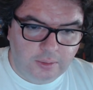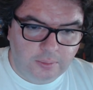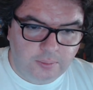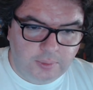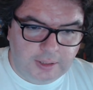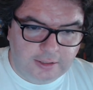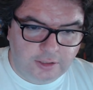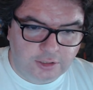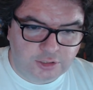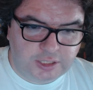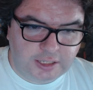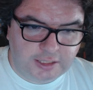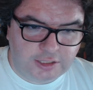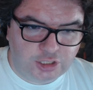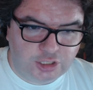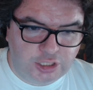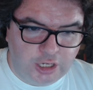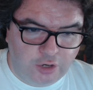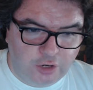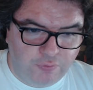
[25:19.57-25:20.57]
it looks like it's
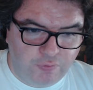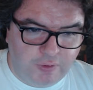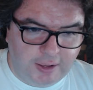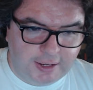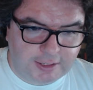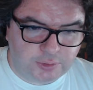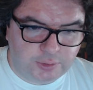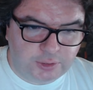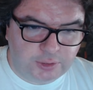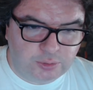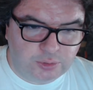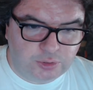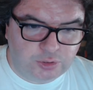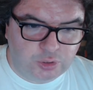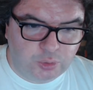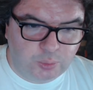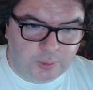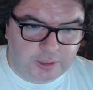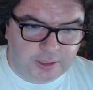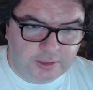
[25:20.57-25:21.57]
Shout Factory who's
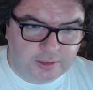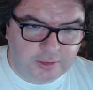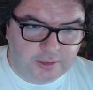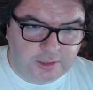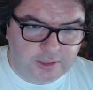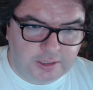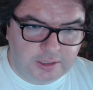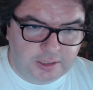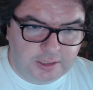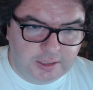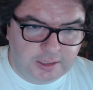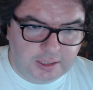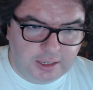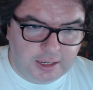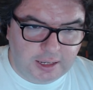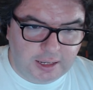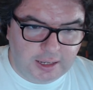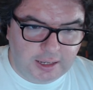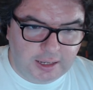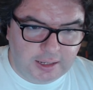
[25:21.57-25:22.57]
doing the
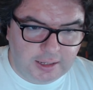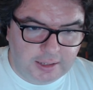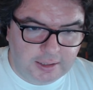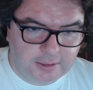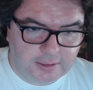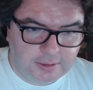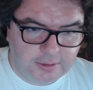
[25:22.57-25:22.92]
uh